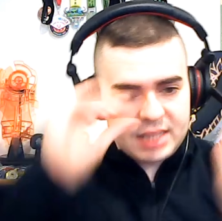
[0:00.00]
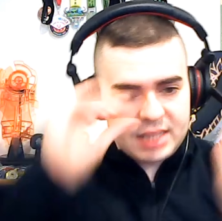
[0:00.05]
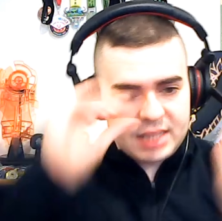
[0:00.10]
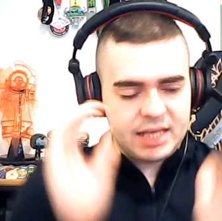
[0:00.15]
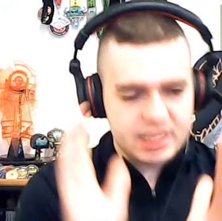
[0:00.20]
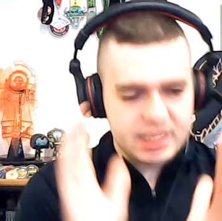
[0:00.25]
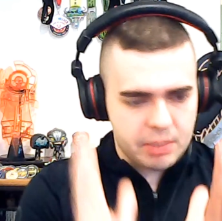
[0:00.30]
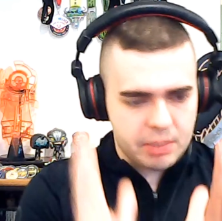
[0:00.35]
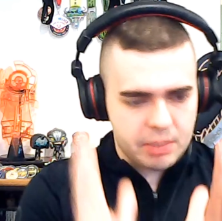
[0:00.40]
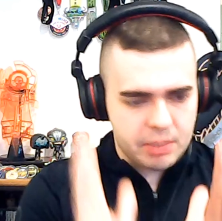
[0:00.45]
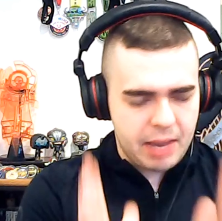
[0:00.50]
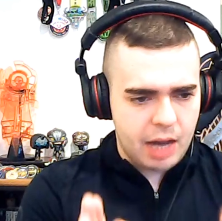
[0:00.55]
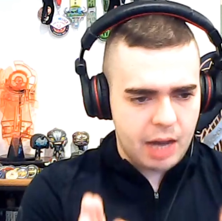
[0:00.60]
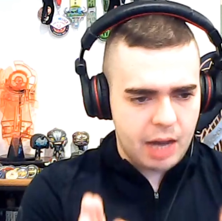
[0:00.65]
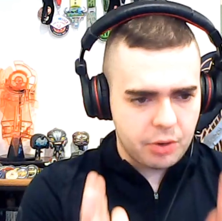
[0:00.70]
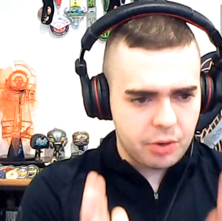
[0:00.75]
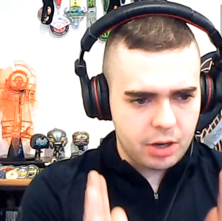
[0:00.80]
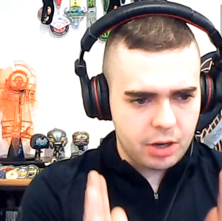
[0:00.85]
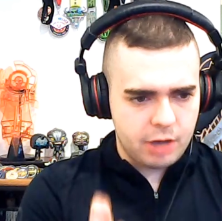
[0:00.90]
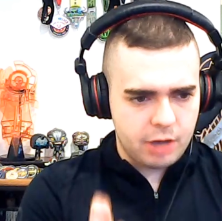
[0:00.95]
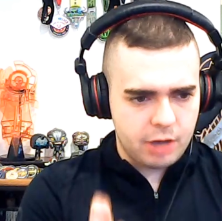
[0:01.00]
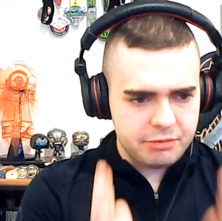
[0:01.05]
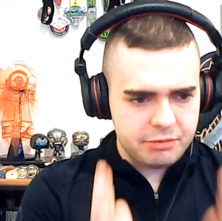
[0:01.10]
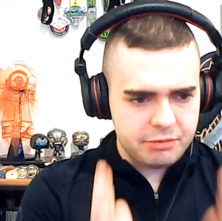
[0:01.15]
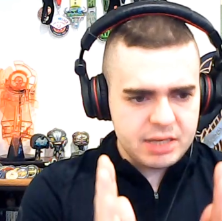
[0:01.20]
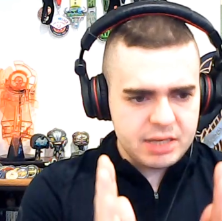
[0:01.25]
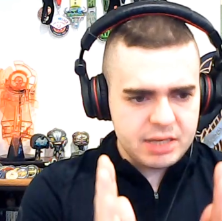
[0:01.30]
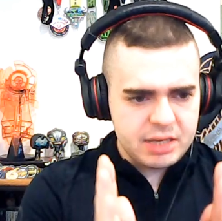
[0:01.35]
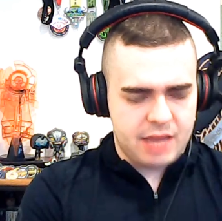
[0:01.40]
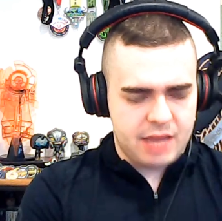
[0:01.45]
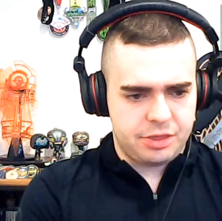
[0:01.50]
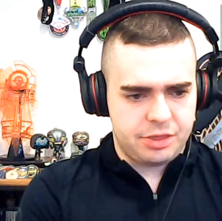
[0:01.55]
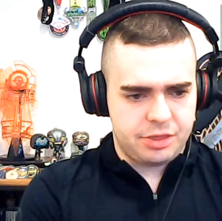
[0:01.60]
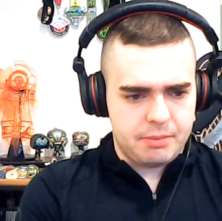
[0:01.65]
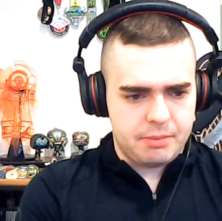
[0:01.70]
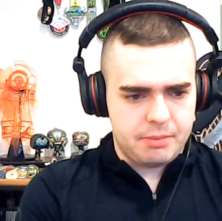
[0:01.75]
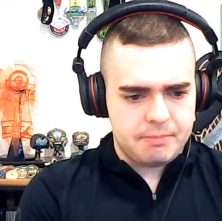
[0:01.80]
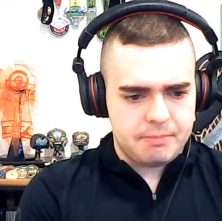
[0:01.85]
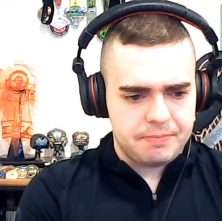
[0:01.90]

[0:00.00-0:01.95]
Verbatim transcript: he has the power of the anthem.